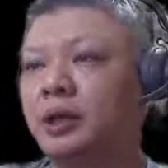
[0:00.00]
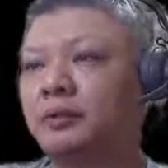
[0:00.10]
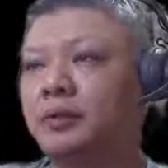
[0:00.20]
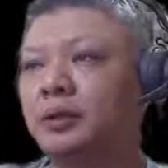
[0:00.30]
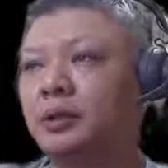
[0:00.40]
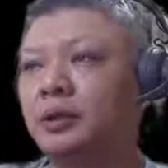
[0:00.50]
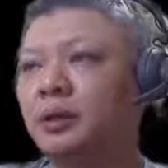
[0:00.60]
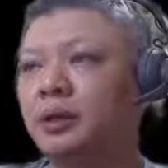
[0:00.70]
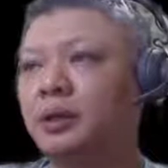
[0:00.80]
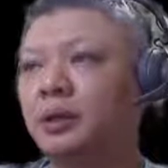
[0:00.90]
elephant,
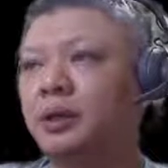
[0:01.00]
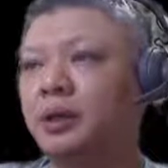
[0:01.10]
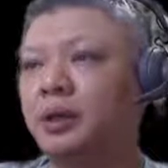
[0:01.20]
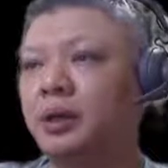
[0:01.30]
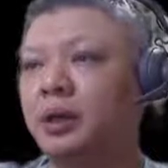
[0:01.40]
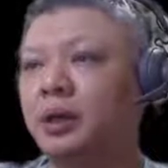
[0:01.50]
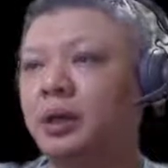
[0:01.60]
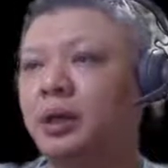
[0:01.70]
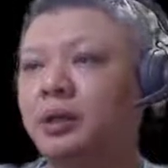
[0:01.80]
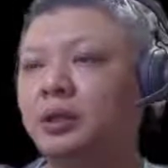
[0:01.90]

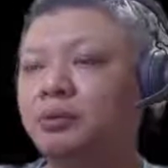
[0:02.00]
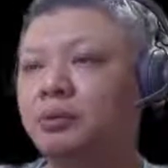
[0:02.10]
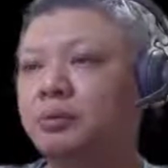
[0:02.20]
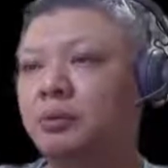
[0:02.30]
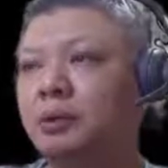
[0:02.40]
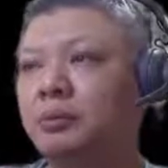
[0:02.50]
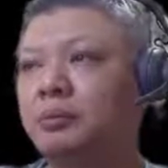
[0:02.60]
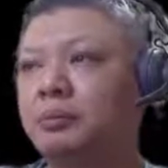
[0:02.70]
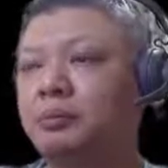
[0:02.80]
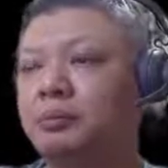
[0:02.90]
and this was what
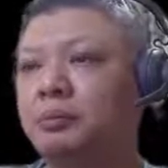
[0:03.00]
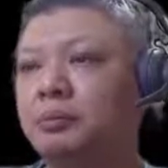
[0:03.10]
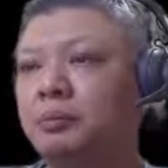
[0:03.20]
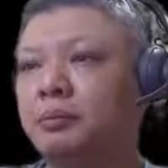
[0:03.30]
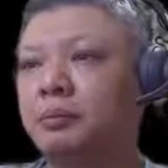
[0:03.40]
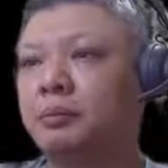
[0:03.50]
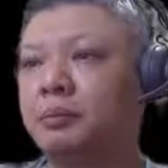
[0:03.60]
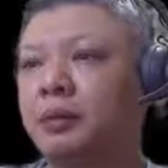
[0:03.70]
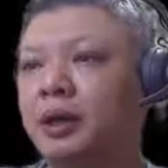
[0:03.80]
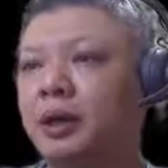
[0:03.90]

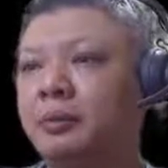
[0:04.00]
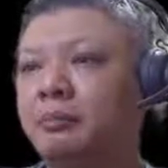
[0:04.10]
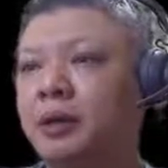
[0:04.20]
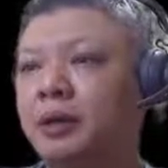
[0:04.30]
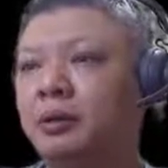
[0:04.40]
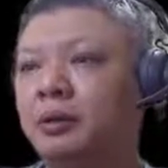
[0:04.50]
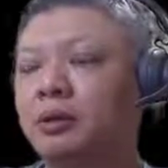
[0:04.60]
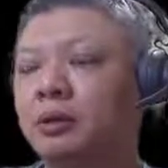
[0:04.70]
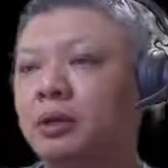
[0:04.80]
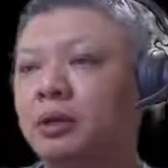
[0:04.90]
black had planned
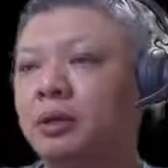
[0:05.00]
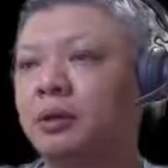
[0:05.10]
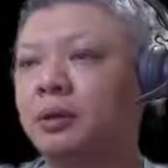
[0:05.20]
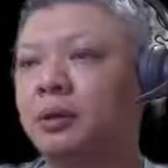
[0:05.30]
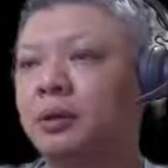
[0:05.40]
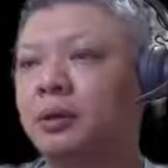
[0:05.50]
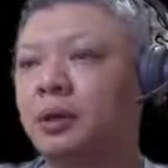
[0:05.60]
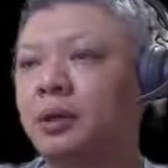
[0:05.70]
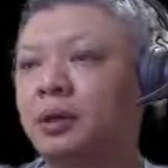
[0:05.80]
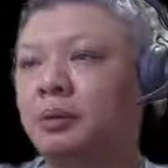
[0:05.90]
all along,
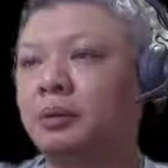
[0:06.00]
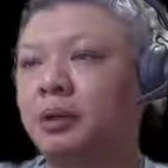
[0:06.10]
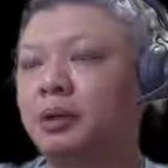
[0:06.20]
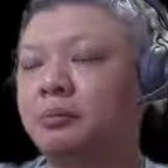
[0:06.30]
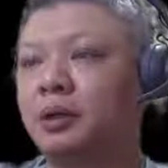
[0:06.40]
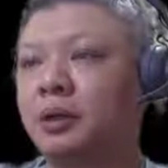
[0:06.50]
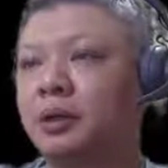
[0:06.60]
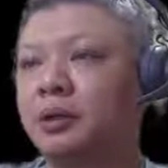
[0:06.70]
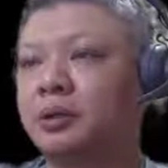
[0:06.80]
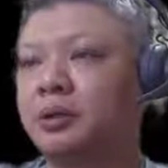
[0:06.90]

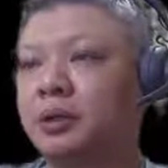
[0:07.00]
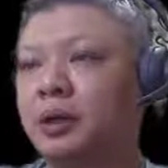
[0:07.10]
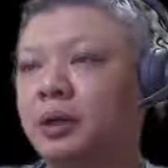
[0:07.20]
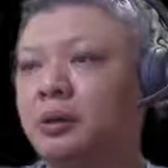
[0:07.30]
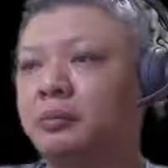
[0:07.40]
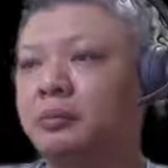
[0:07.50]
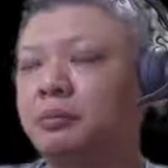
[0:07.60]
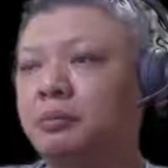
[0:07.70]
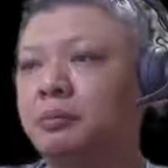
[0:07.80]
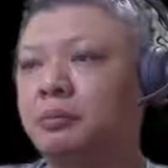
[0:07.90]
because
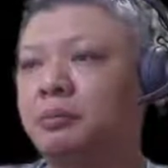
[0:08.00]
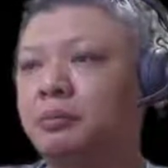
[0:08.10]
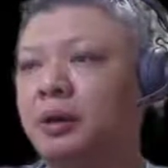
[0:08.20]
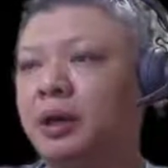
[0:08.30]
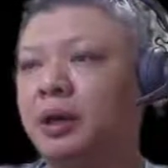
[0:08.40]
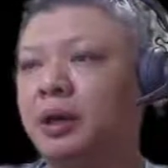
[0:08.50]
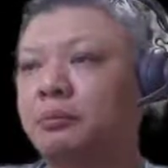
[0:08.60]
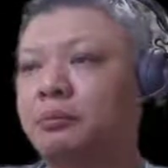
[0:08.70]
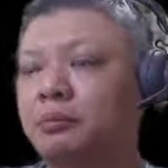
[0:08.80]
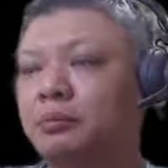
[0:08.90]

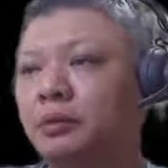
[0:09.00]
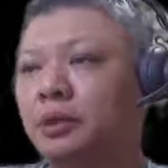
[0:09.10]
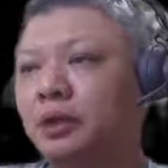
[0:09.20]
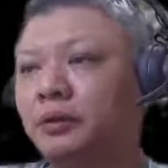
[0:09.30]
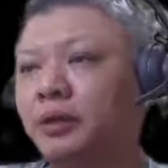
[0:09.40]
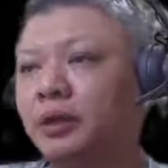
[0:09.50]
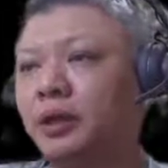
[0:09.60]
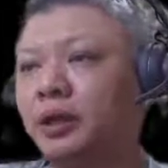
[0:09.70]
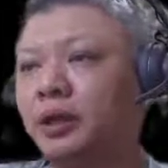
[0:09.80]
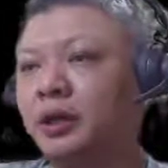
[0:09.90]
by delivering
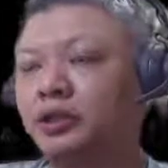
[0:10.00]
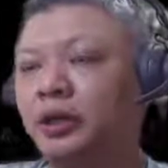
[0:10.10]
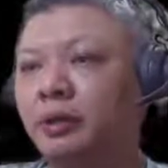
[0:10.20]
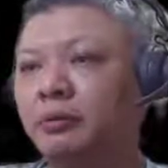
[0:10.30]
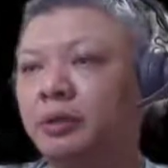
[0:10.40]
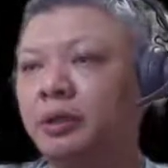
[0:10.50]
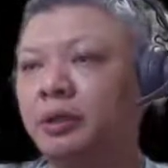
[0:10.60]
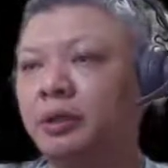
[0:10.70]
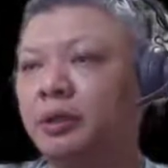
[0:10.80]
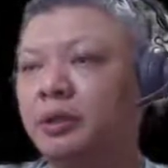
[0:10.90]
a check with a
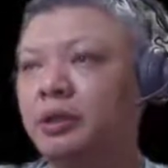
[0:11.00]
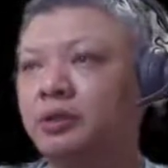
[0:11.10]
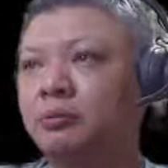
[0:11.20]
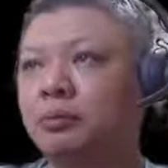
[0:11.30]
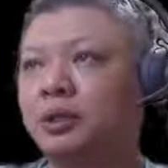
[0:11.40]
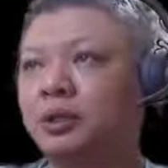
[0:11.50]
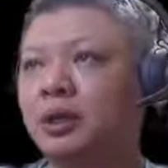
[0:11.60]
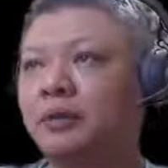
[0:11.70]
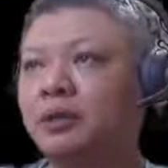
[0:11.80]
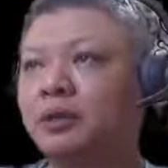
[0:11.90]
cannon, this would be a
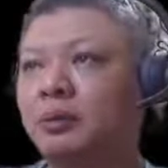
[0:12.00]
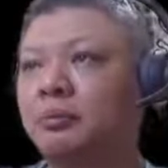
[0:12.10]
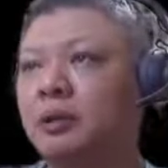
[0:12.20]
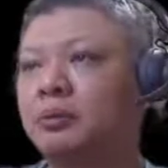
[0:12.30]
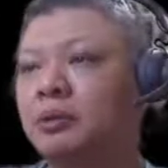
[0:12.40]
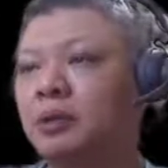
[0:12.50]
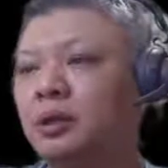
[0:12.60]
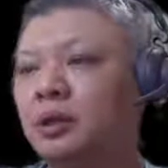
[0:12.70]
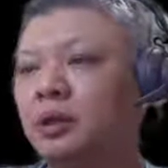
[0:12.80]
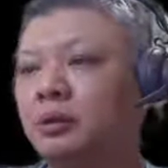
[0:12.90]
discovered check. Black would
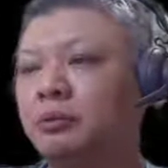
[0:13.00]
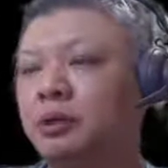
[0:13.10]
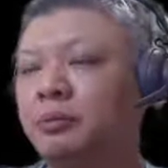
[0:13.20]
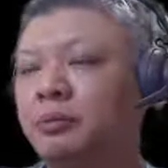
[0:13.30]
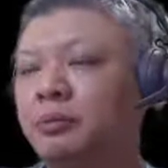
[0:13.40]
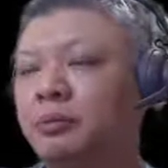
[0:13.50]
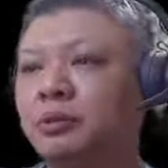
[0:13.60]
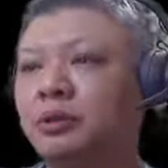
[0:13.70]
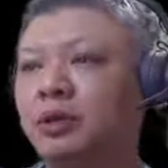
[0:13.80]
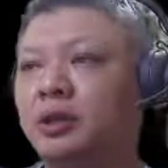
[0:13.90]
think that he would be able
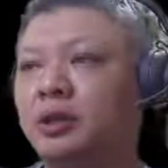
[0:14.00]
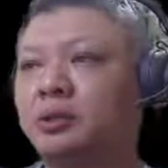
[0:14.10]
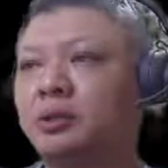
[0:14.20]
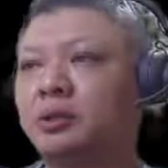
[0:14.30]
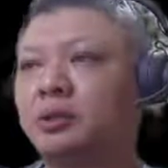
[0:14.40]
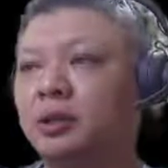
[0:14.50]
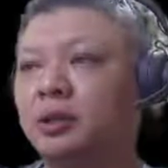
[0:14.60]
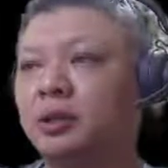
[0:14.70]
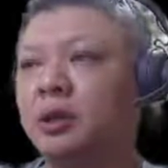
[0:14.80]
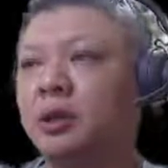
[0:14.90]
to gain material.